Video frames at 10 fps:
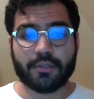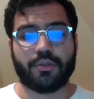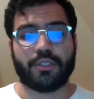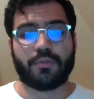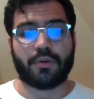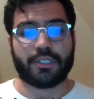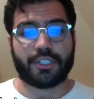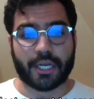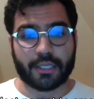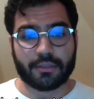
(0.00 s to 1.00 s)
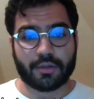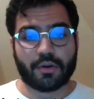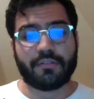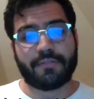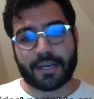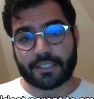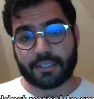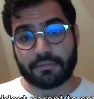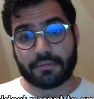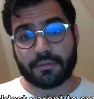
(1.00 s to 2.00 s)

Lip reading: to the smallest child or fact table.